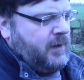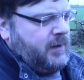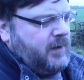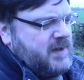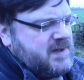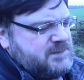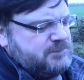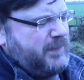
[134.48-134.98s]

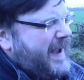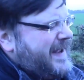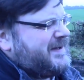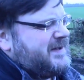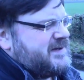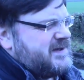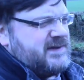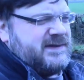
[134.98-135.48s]
His
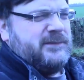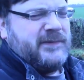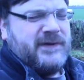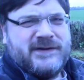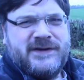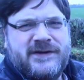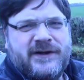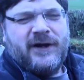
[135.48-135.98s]
banners are something
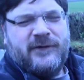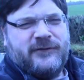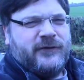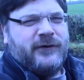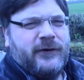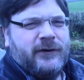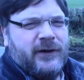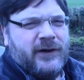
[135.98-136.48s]
to die
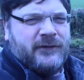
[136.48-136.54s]
for